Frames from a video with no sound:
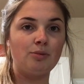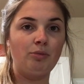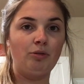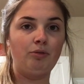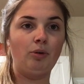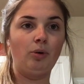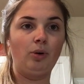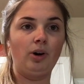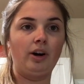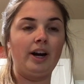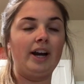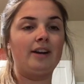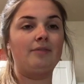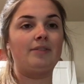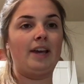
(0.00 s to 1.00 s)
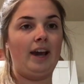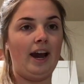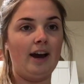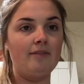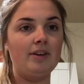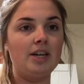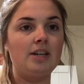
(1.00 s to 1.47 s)
before, and if they
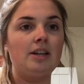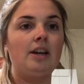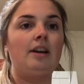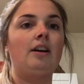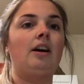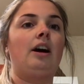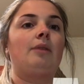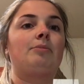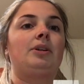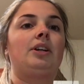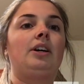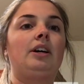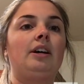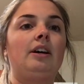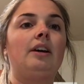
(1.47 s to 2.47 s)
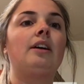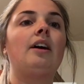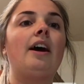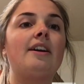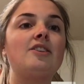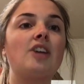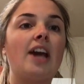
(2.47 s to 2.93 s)
haven't, I'm going to
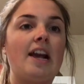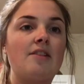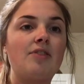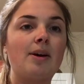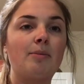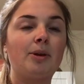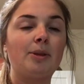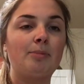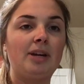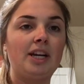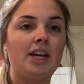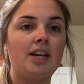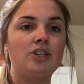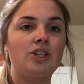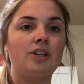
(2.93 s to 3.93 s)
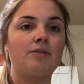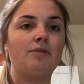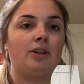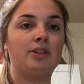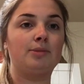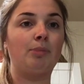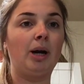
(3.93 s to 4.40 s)
educate them on the medication
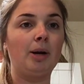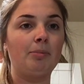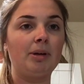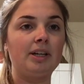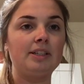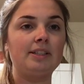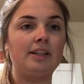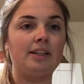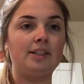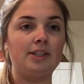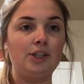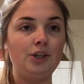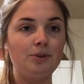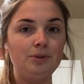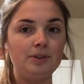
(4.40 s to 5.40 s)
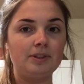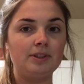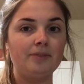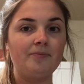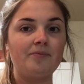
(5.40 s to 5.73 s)
for its purpose and its use.